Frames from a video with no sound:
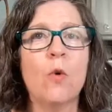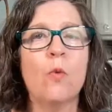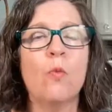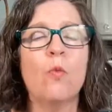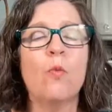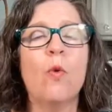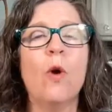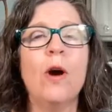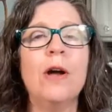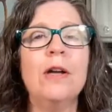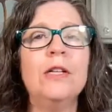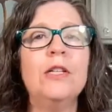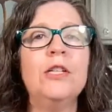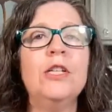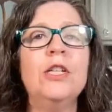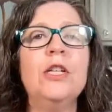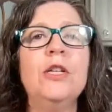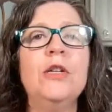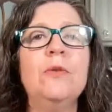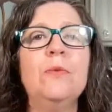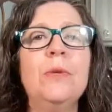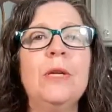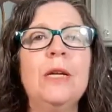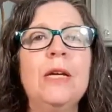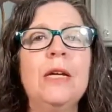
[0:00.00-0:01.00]
What do
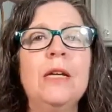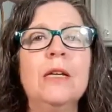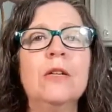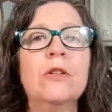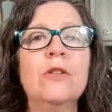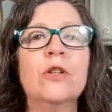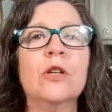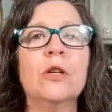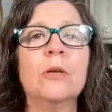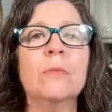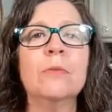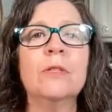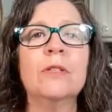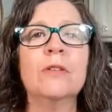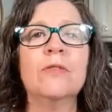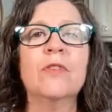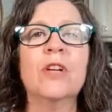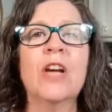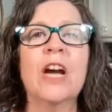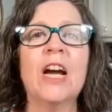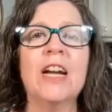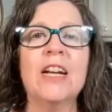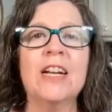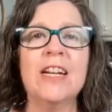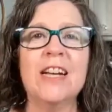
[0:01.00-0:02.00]
you need in terms of
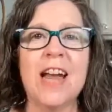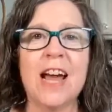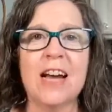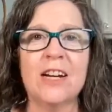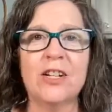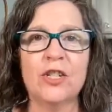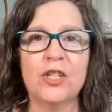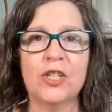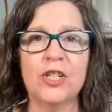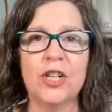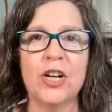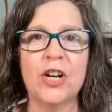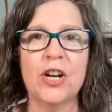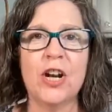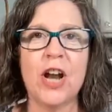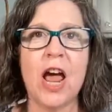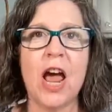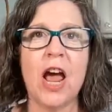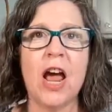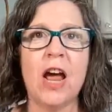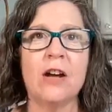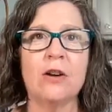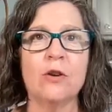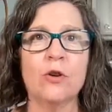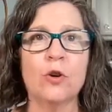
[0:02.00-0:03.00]

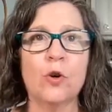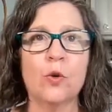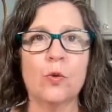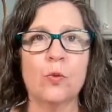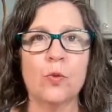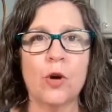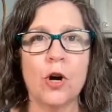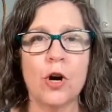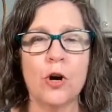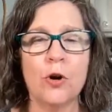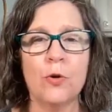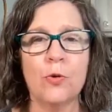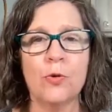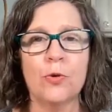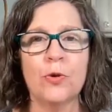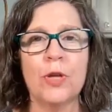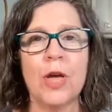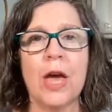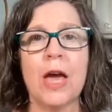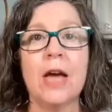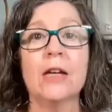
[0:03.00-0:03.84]
connection and growth